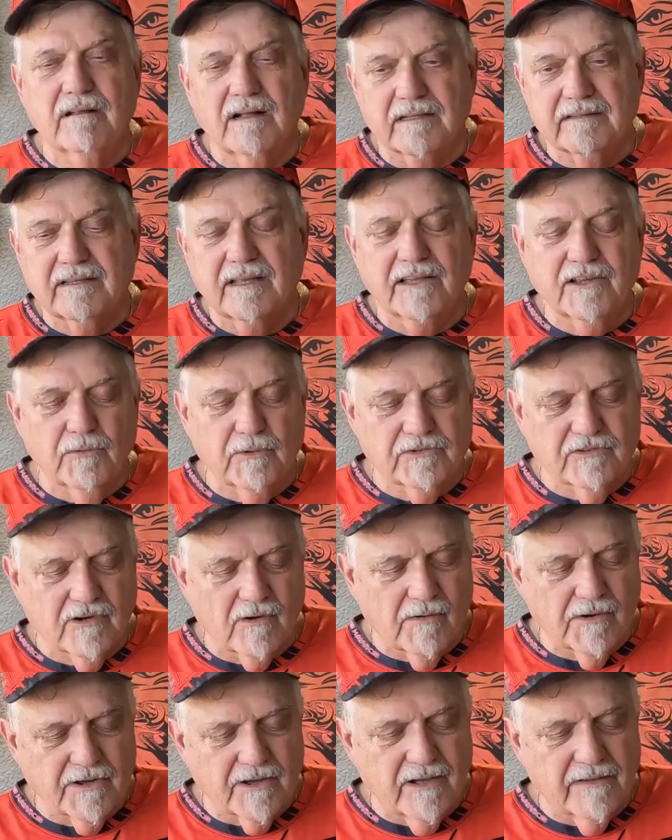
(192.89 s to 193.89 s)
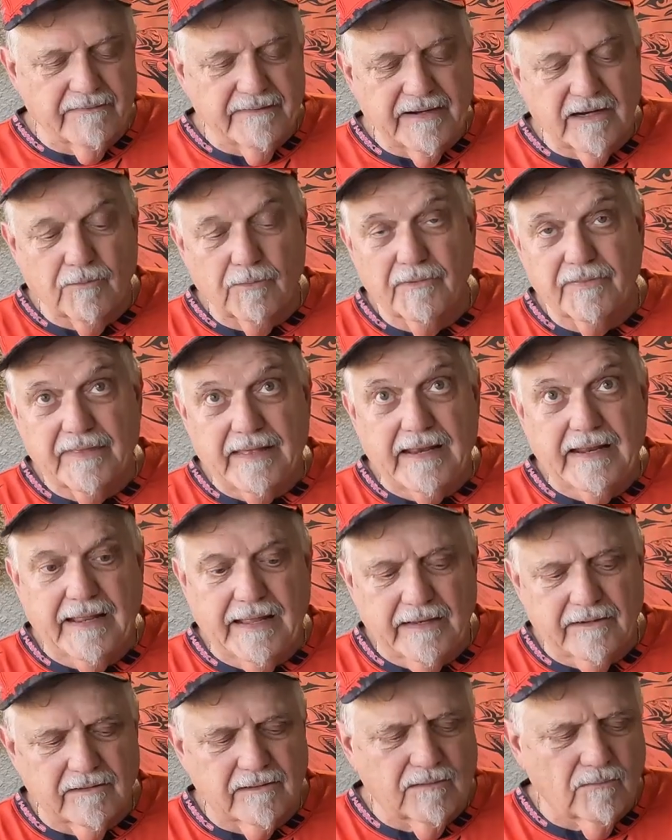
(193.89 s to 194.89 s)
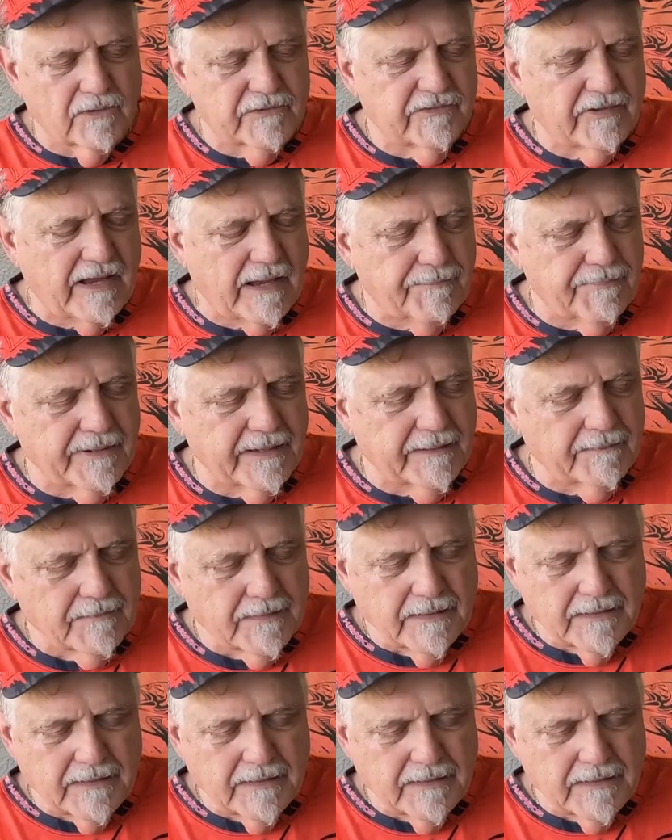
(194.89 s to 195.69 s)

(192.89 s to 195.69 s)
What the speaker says: I'll tell you what's going on there with that handle and what's happening.